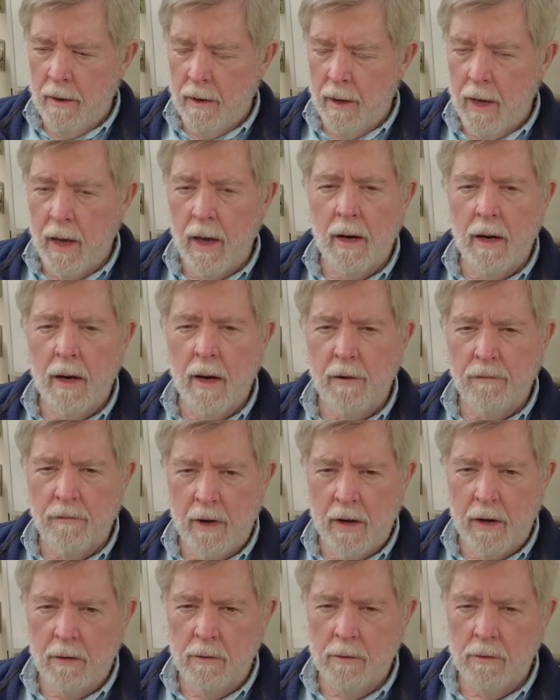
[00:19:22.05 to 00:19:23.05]
and I
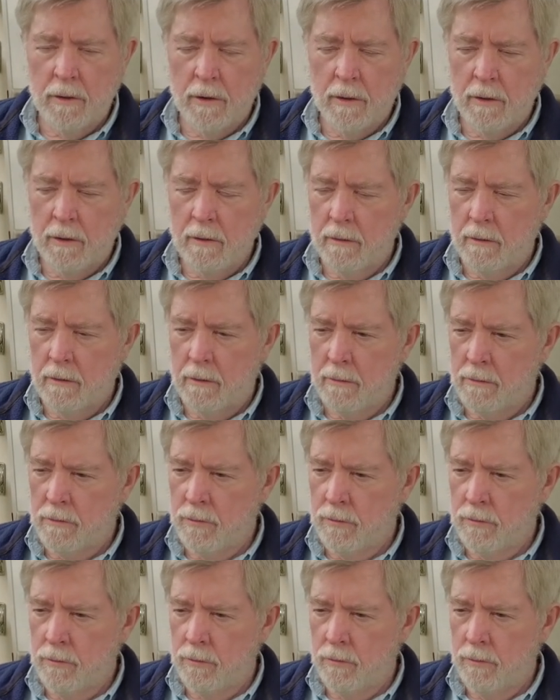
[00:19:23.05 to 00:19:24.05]
failed in,
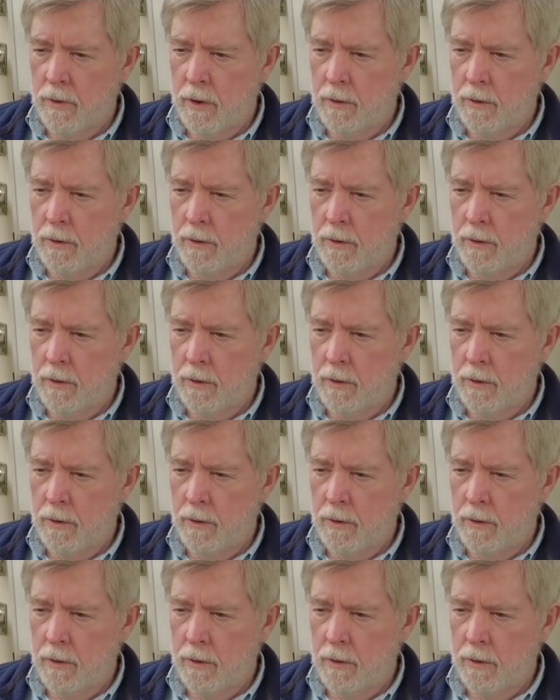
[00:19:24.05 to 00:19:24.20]
to